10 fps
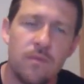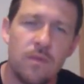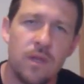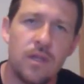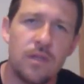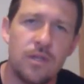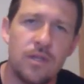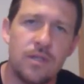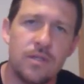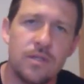Thank you,
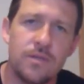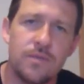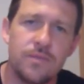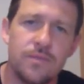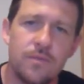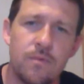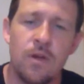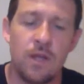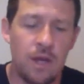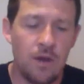Jesus.
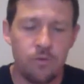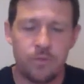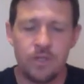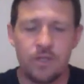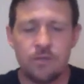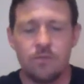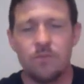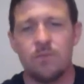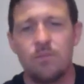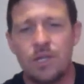Well, I hope this
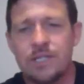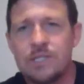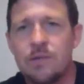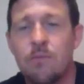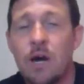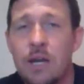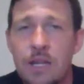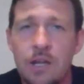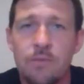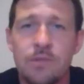blessed
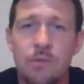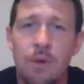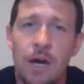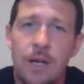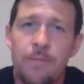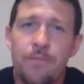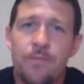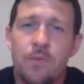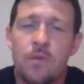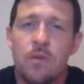somebody, helped somebody.
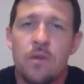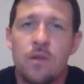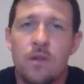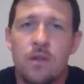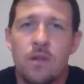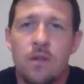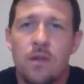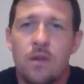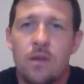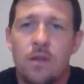
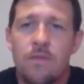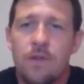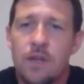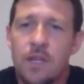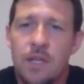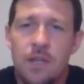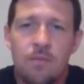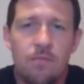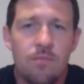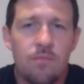Uh, if it did,
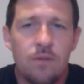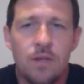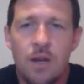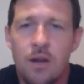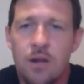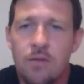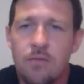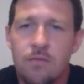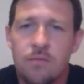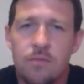share it.
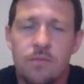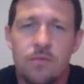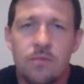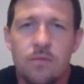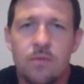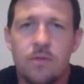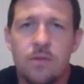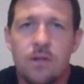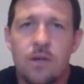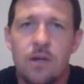
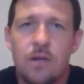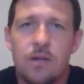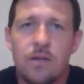Uh,